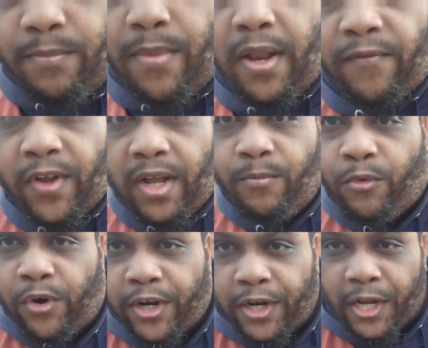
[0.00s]
a matter of fact, let me
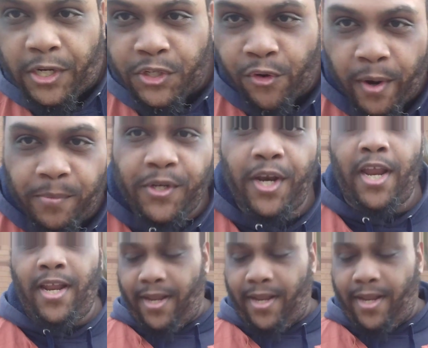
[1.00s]
read another scripture.